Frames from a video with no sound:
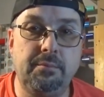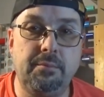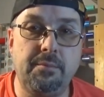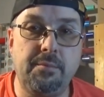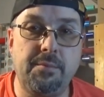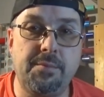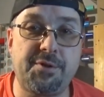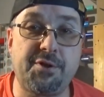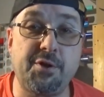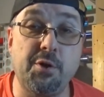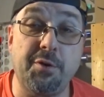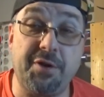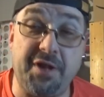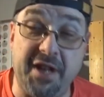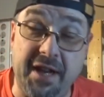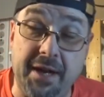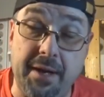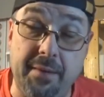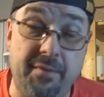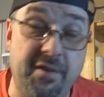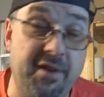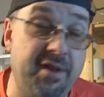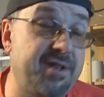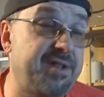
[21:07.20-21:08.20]
so at the
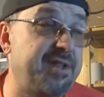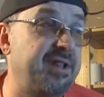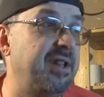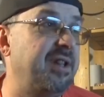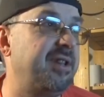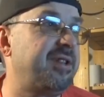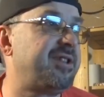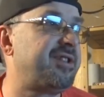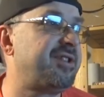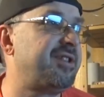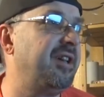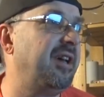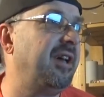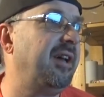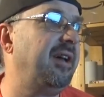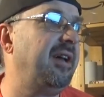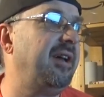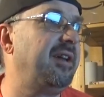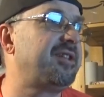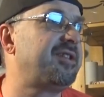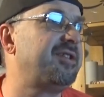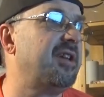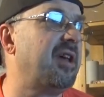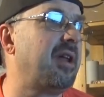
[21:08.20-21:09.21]
end of this,
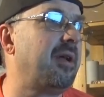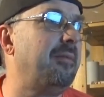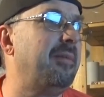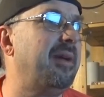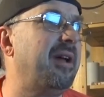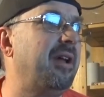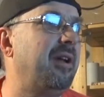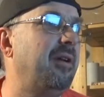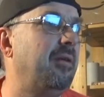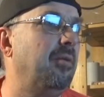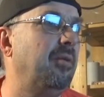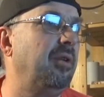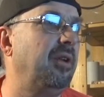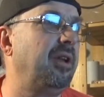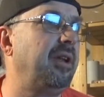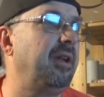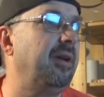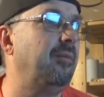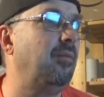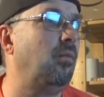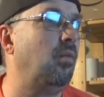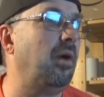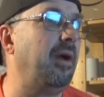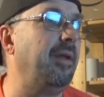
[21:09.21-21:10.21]
it's not a matter really
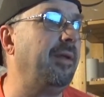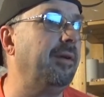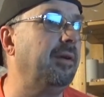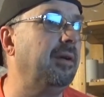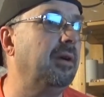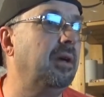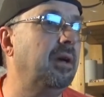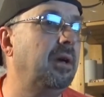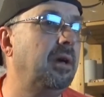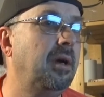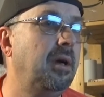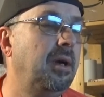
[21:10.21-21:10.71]
of whether